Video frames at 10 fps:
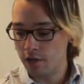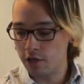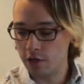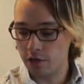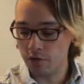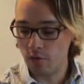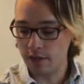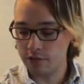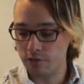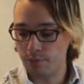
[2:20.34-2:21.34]
You're going to
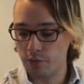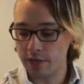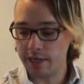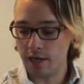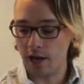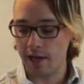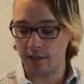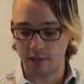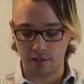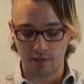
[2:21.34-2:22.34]
want to
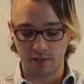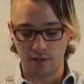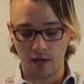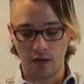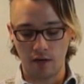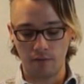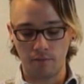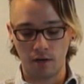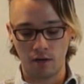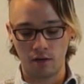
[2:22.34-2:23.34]
pre-cut
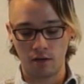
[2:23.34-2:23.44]
some